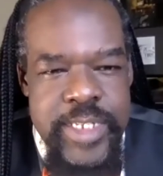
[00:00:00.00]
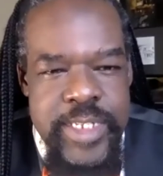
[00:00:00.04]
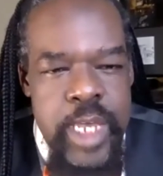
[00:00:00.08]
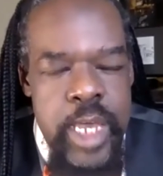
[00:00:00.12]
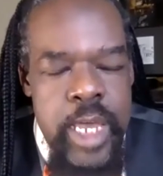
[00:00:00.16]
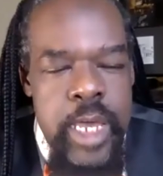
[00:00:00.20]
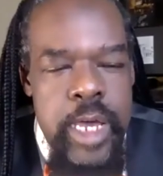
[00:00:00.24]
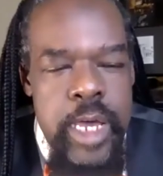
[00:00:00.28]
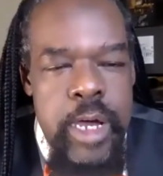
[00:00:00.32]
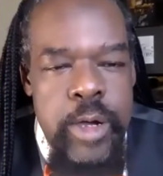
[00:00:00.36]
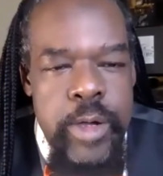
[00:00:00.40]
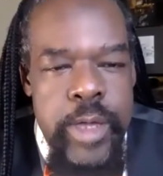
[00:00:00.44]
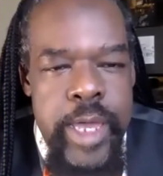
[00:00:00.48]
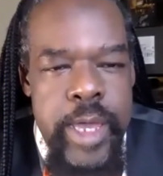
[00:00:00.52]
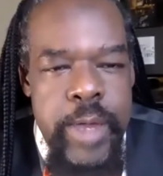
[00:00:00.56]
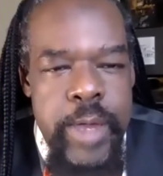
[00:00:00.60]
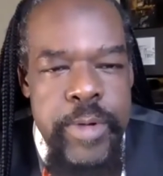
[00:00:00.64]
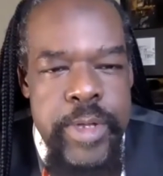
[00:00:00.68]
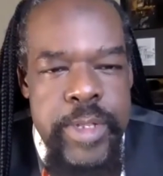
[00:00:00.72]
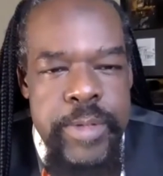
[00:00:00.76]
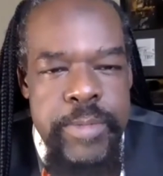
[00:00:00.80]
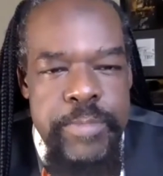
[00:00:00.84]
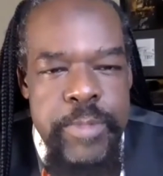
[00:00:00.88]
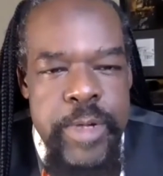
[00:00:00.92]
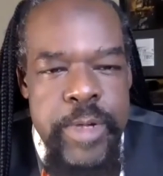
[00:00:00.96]
Okay,
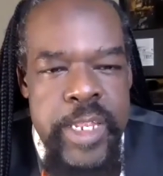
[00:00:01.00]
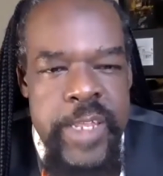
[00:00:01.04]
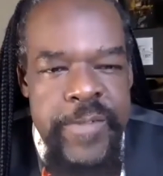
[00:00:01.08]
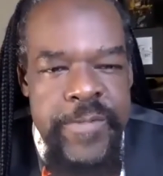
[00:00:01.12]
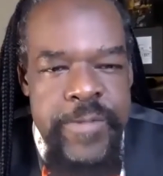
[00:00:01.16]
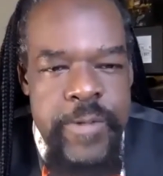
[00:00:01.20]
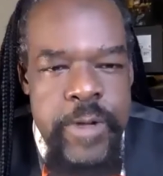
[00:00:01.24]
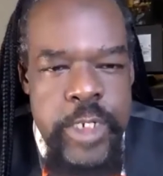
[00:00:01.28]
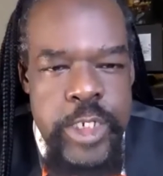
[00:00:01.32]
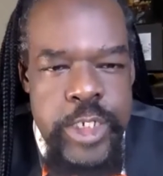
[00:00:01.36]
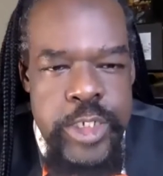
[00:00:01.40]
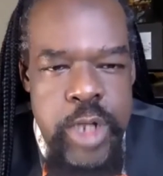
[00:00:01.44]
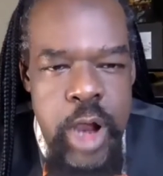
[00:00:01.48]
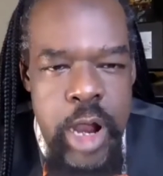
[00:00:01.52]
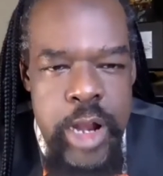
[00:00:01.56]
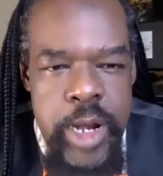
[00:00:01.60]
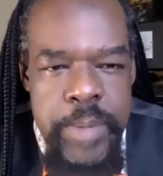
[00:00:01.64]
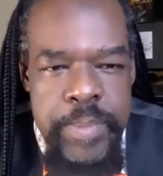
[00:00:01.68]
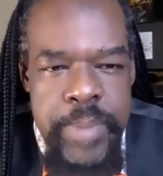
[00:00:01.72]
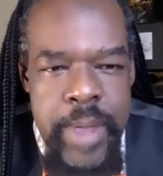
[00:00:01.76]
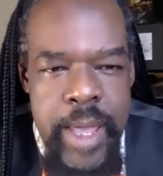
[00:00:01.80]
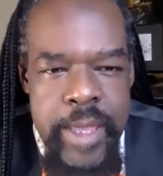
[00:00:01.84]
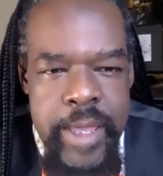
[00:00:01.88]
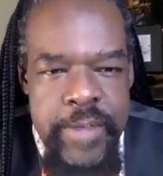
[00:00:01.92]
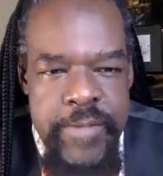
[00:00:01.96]
when it first started
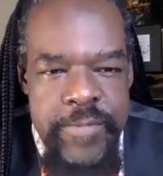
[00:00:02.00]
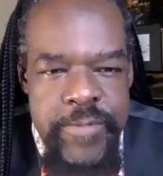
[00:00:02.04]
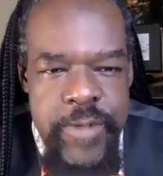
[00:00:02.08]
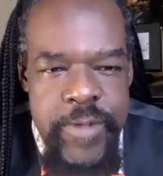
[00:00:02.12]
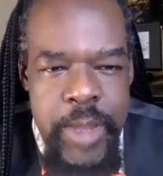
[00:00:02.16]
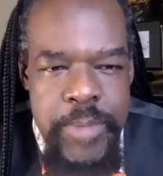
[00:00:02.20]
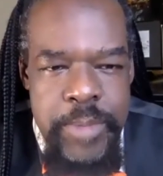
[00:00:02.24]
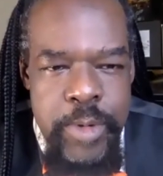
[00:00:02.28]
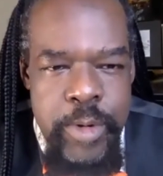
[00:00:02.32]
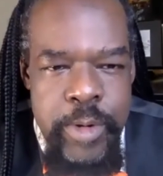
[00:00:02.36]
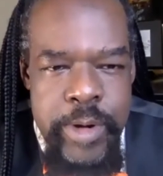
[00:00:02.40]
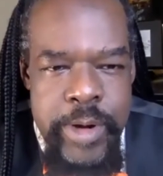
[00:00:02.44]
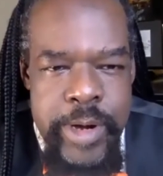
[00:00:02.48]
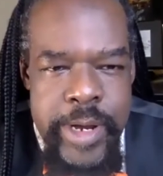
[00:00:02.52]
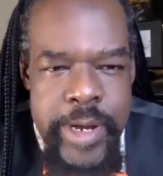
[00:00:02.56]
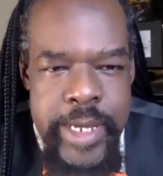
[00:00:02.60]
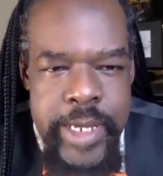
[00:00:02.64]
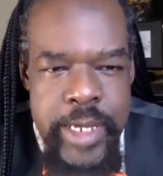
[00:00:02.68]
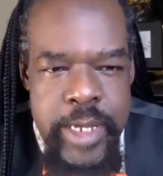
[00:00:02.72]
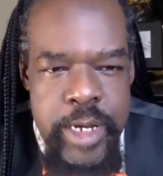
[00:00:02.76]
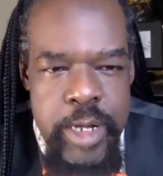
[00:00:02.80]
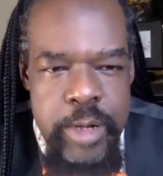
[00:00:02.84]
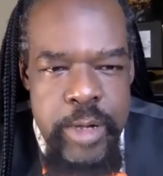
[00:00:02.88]
back in February,